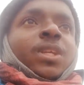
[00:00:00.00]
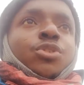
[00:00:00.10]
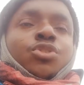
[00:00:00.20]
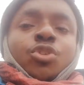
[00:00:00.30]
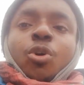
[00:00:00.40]

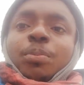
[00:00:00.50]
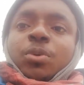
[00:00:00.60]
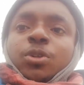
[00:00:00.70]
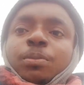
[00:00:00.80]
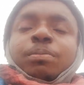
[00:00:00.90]
Stop
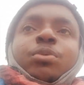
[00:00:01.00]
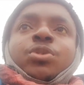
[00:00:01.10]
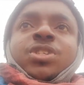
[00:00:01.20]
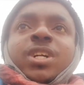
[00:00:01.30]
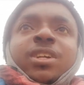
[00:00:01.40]
what
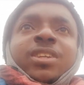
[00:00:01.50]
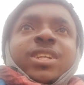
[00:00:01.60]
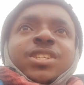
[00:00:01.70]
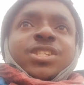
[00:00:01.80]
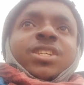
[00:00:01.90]

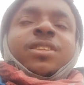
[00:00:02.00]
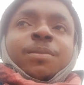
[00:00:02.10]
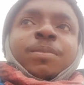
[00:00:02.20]
proscalating.